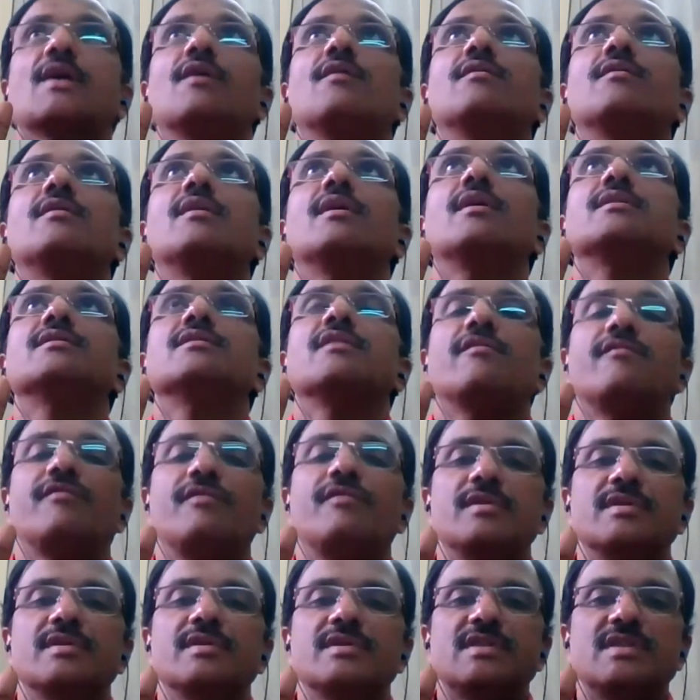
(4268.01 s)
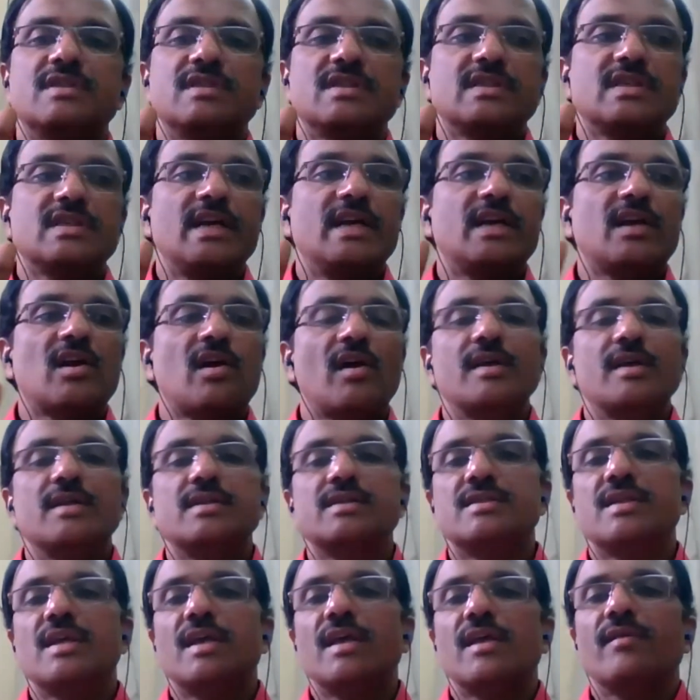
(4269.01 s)
Second that is of in seta
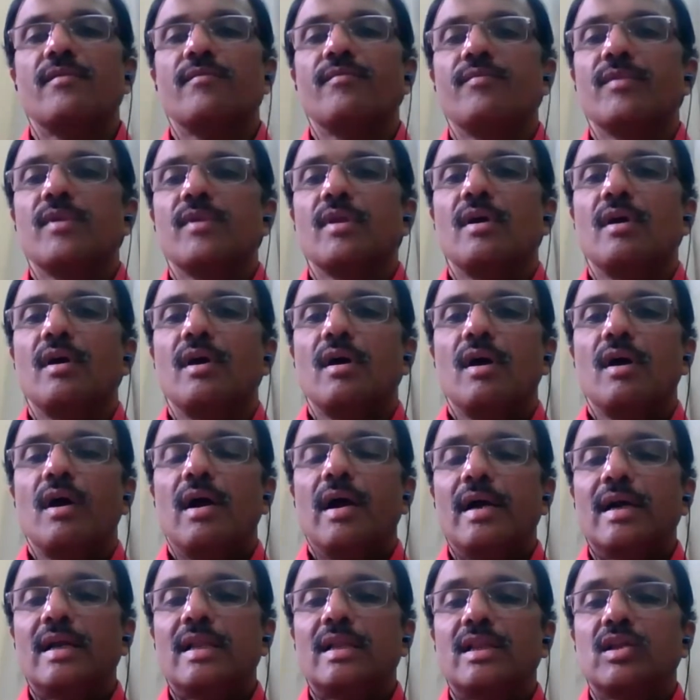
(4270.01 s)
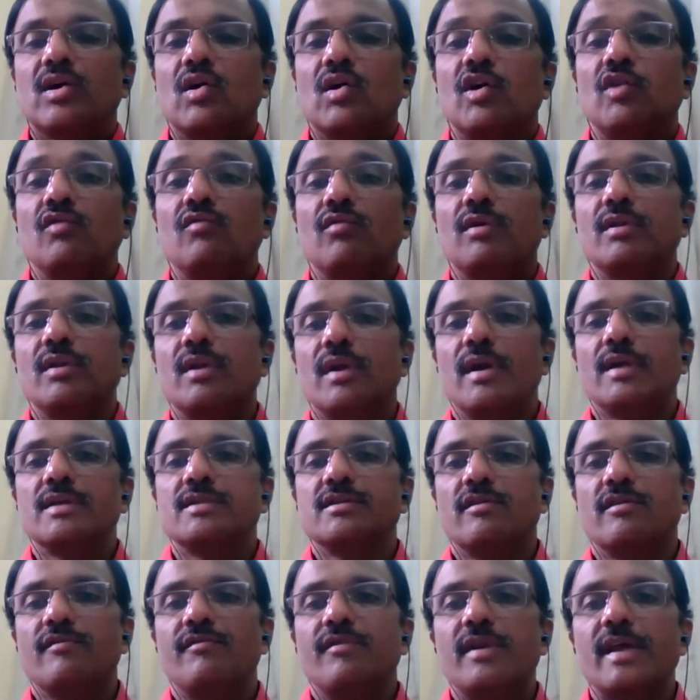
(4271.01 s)
is there, and third one that
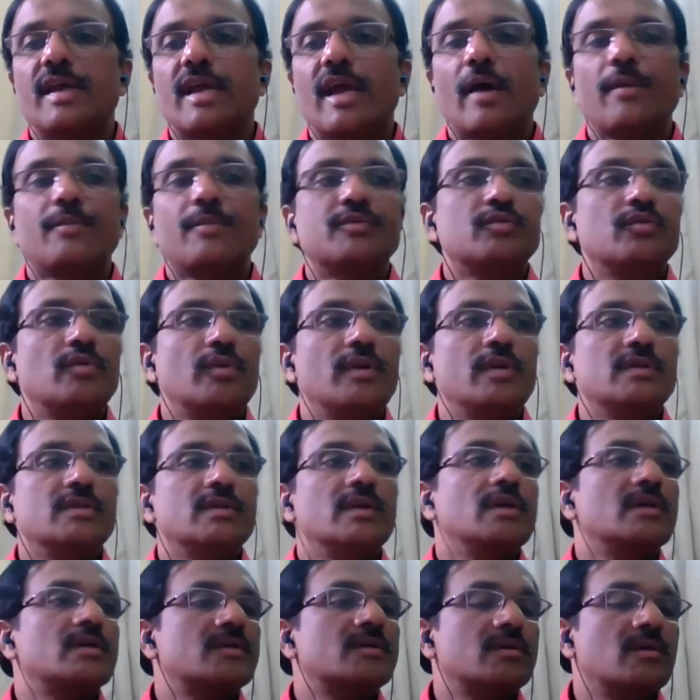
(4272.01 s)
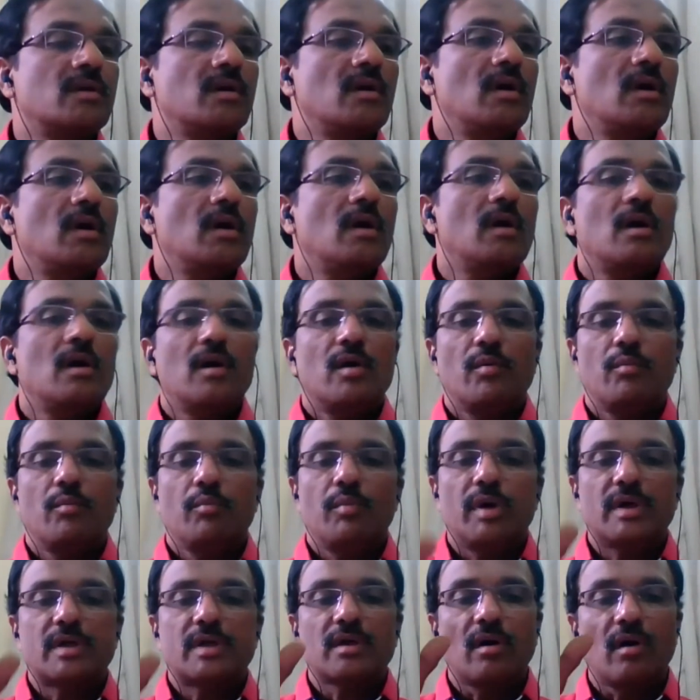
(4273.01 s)
is of in capsule is there.
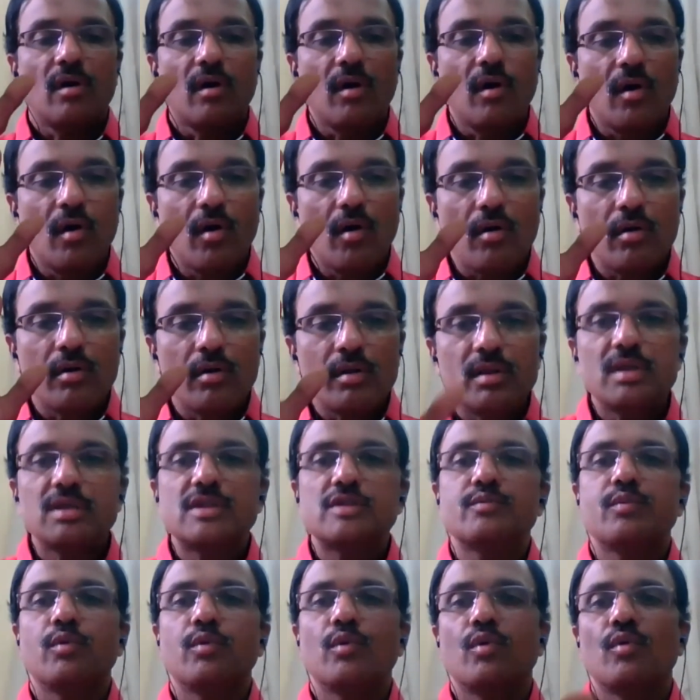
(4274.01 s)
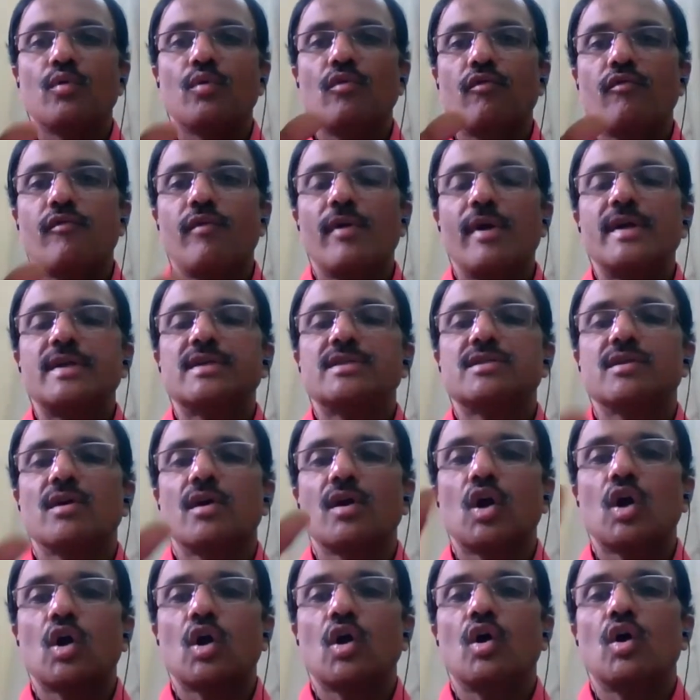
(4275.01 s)
But all the sporophytes
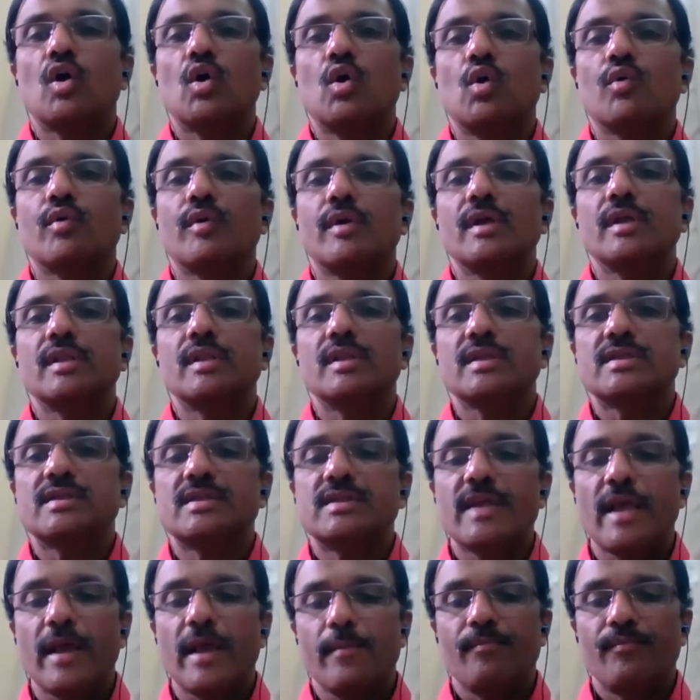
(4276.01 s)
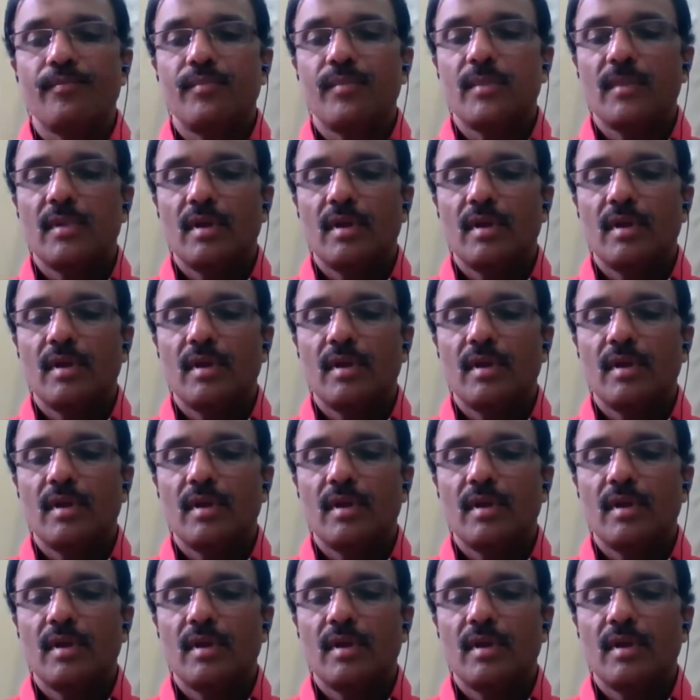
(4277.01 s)
are not looking the same.